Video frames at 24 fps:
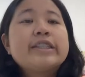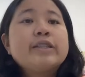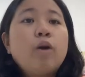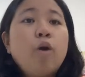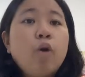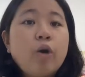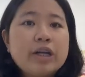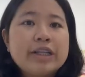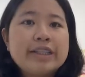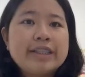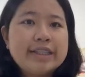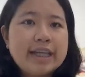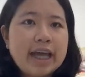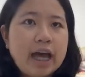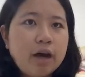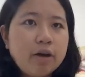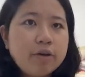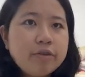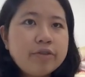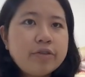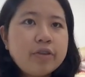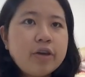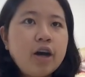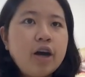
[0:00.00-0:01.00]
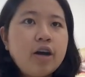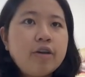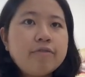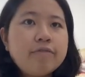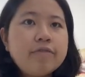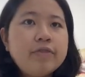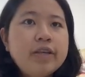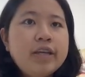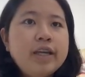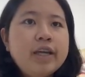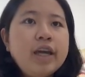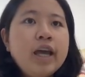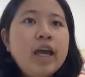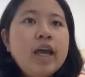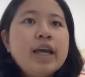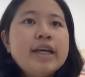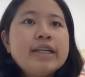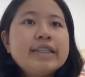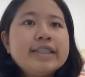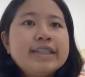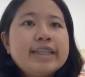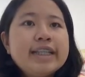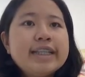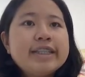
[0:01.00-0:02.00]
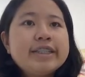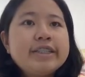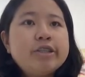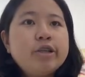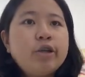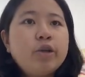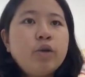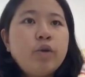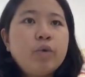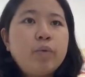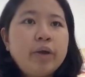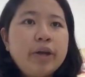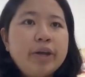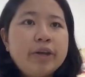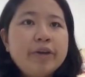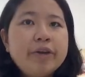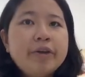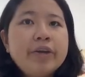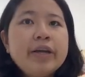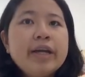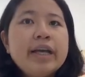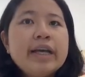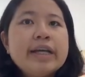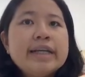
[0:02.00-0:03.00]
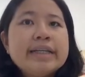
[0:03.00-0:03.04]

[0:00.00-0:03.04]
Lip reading: or south of the celestial equator,